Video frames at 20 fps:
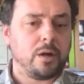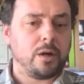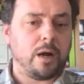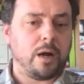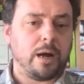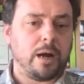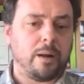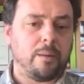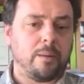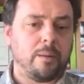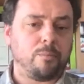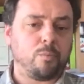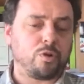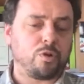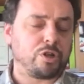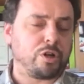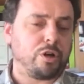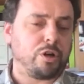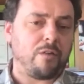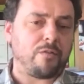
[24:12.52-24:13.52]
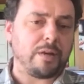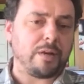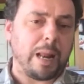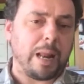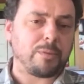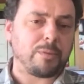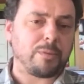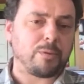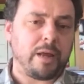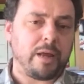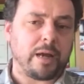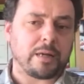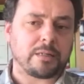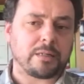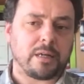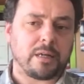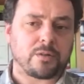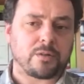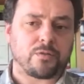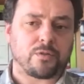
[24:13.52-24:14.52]
um, which can oftentimes be
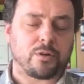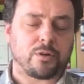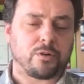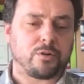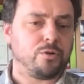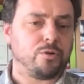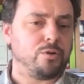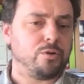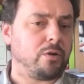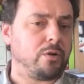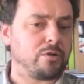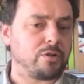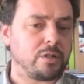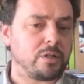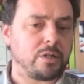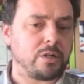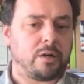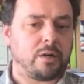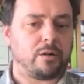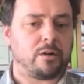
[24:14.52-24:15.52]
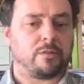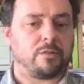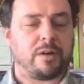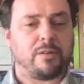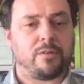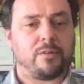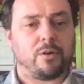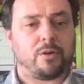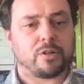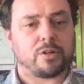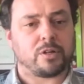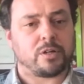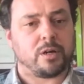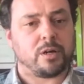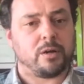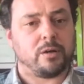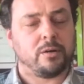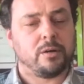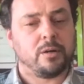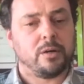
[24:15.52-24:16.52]
accessed for $2 a ton or $5 a
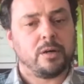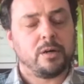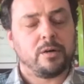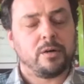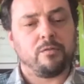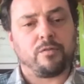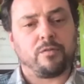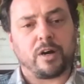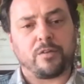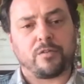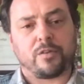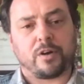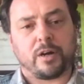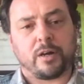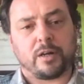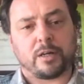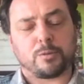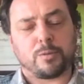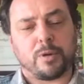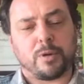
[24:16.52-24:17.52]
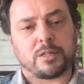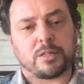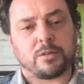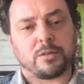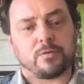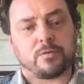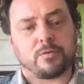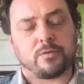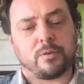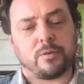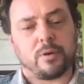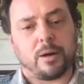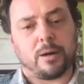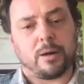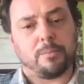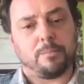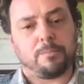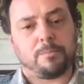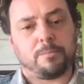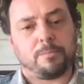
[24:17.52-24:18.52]
ton, very, very inexpensive.
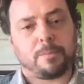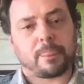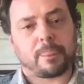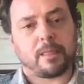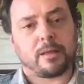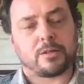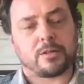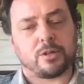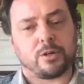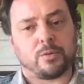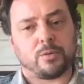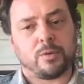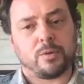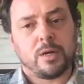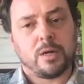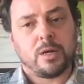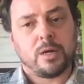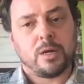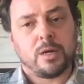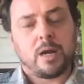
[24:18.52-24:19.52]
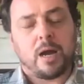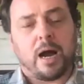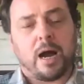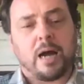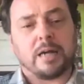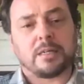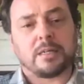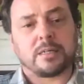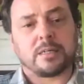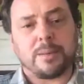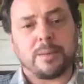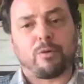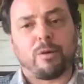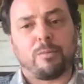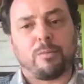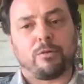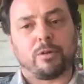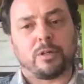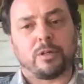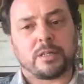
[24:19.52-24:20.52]
Um, so a systemic
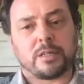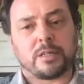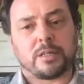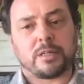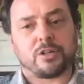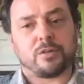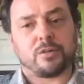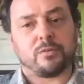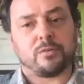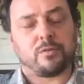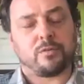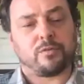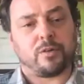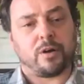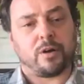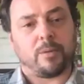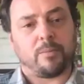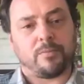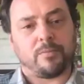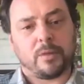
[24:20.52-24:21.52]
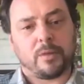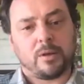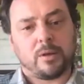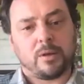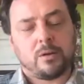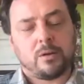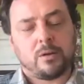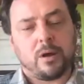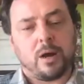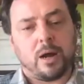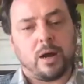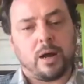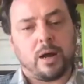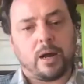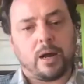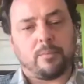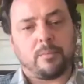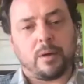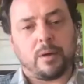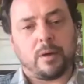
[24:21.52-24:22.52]
remineralization from
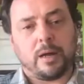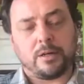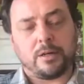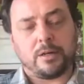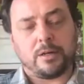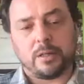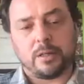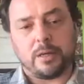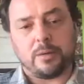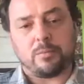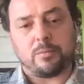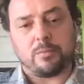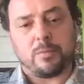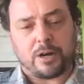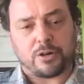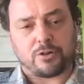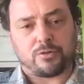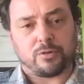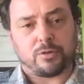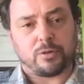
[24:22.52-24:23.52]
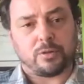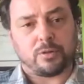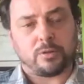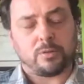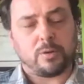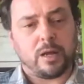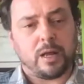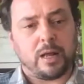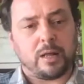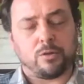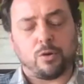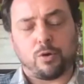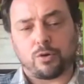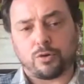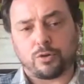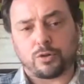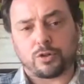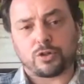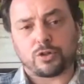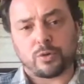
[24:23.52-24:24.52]
um, ideally natural uh,
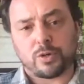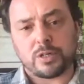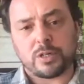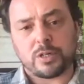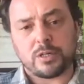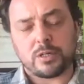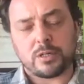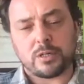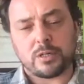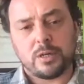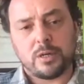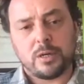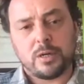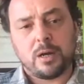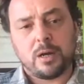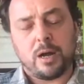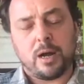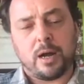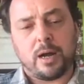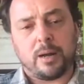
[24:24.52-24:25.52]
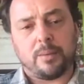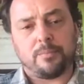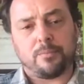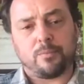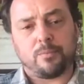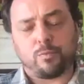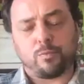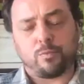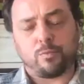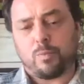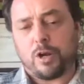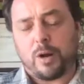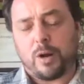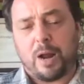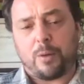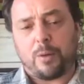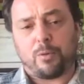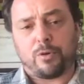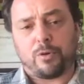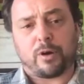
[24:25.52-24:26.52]
local sources, um, you know, I
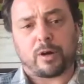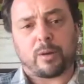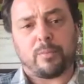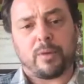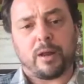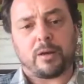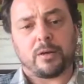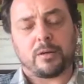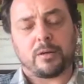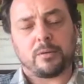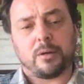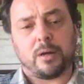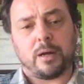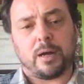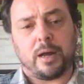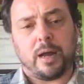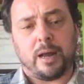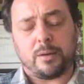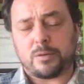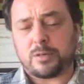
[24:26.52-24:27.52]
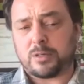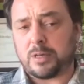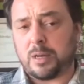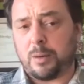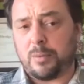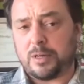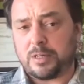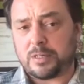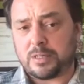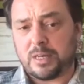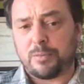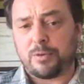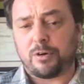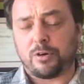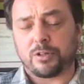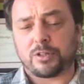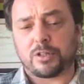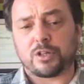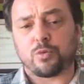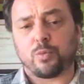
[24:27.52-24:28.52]
would recommend uh, as, I mean, sea
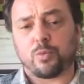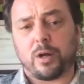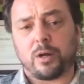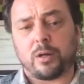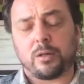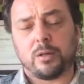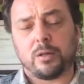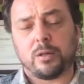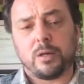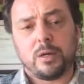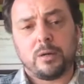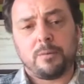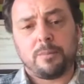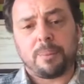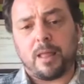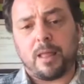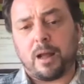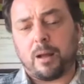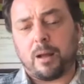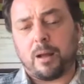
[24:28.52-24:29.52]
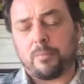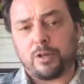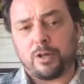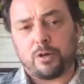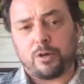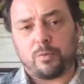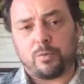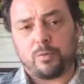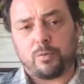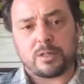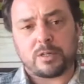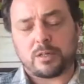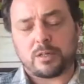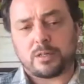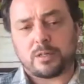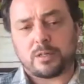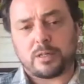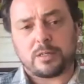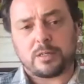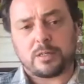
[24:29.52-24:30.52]
minerals as well um, you know, what is it,
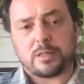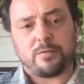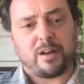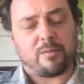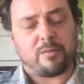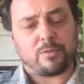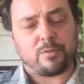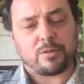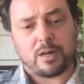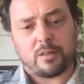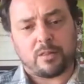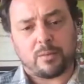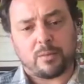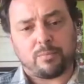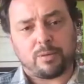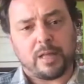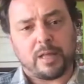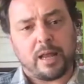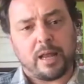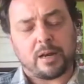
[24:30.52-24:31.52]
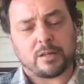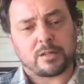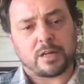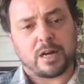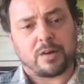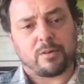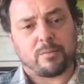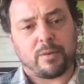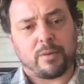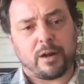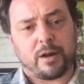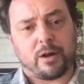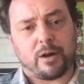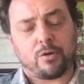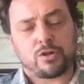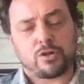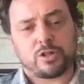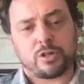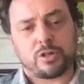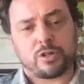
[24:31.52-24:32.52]
65% of the planet is covered by
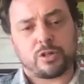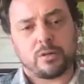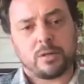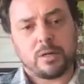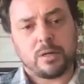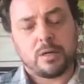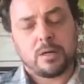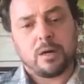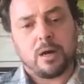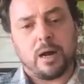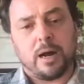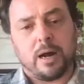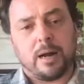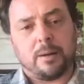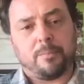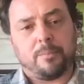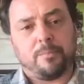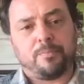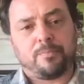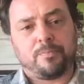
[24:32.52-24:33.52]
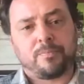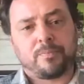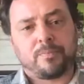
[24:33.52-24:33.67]
ocean. Um,